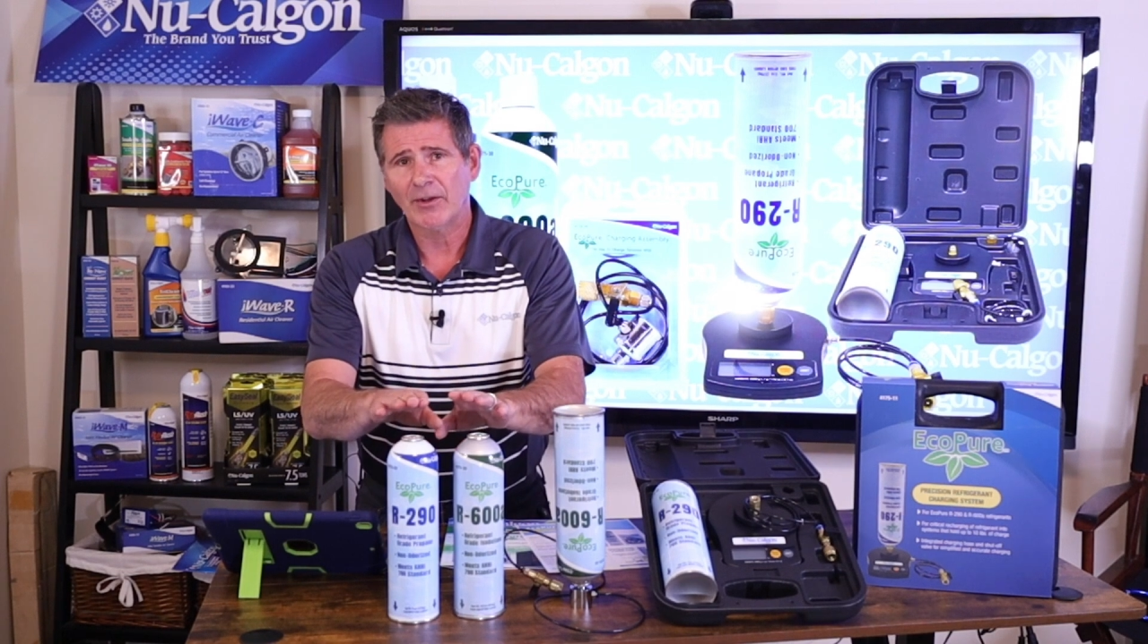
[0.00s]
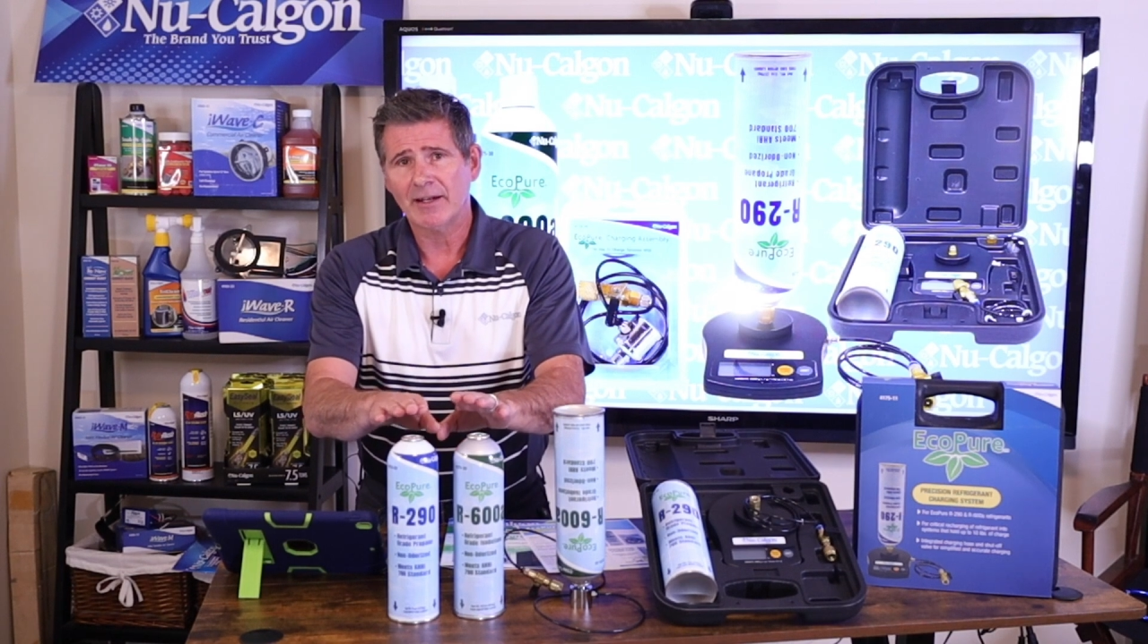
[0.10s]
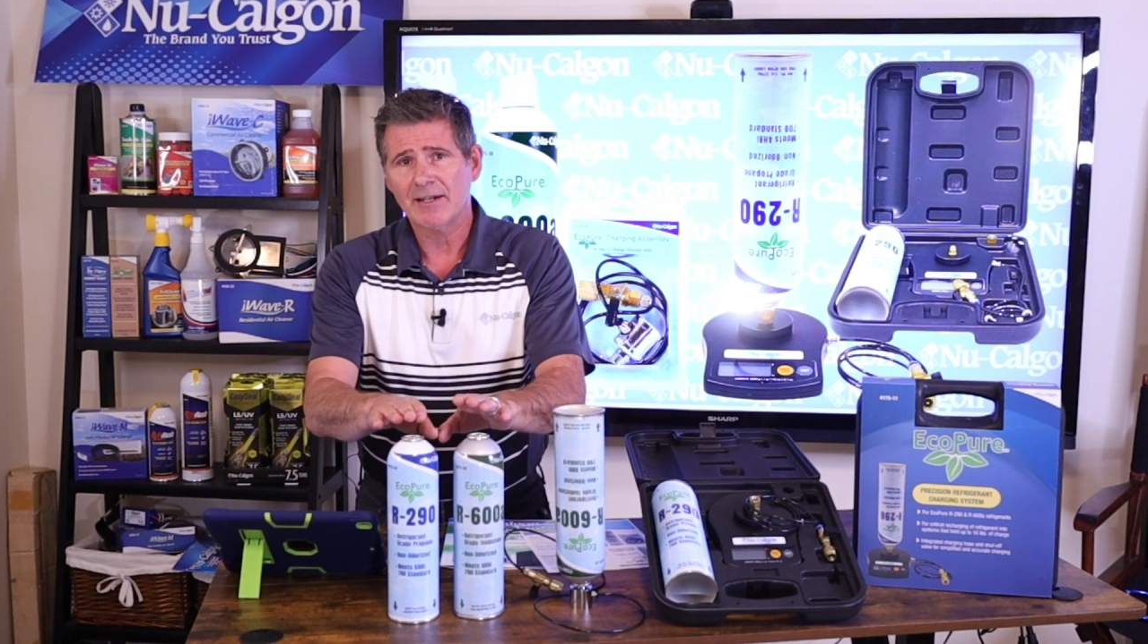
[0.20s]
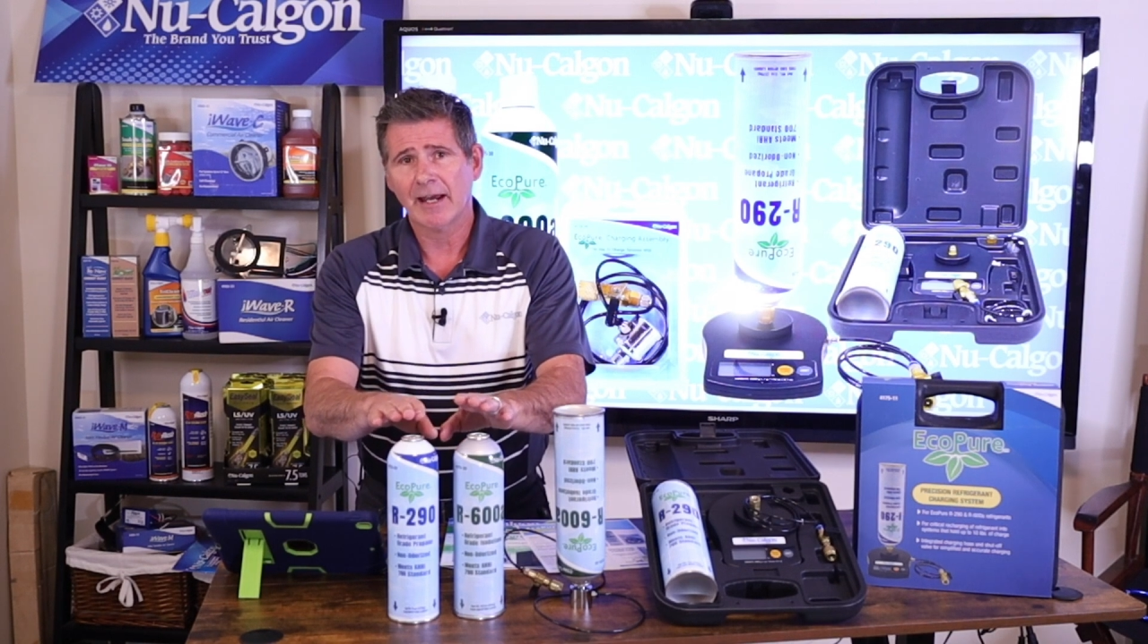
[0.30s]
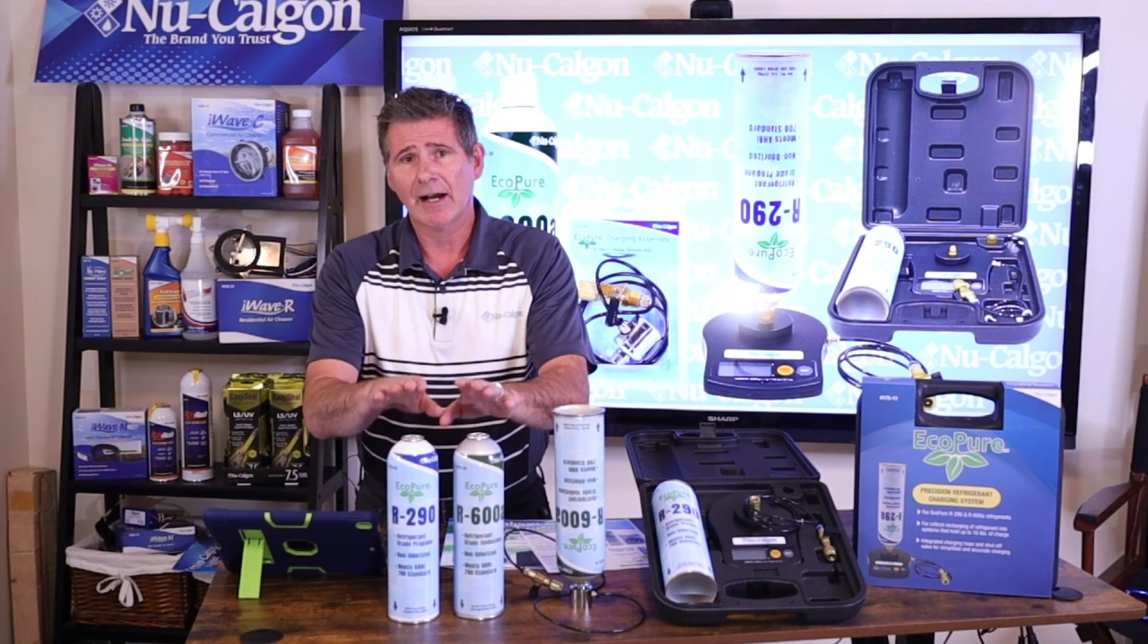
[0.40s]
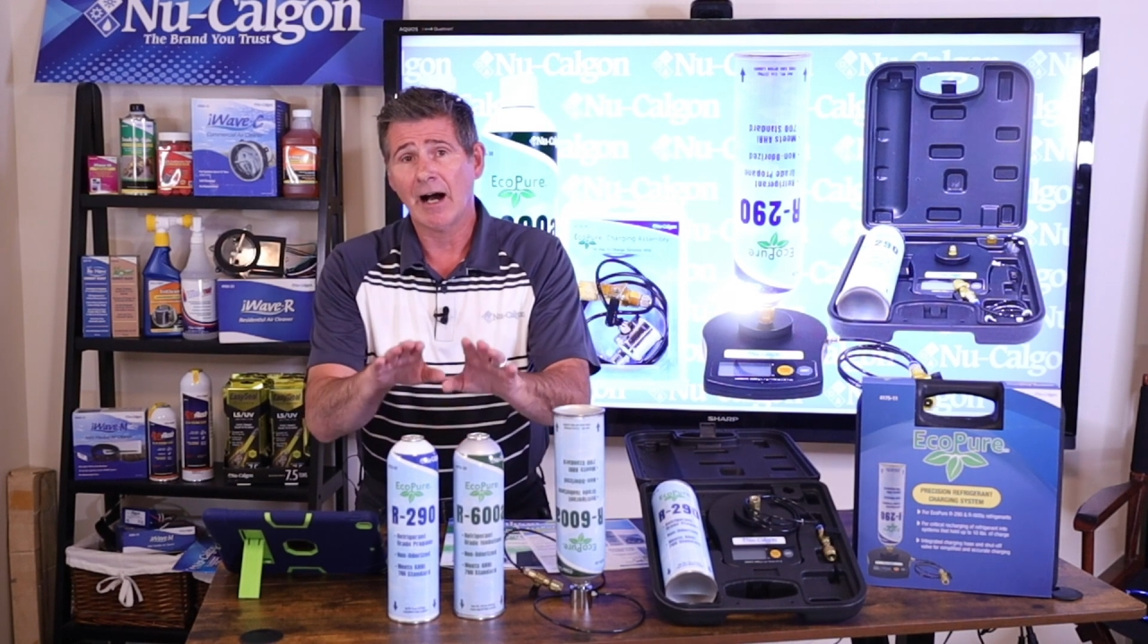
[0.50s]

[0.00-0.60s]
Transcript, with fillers: that take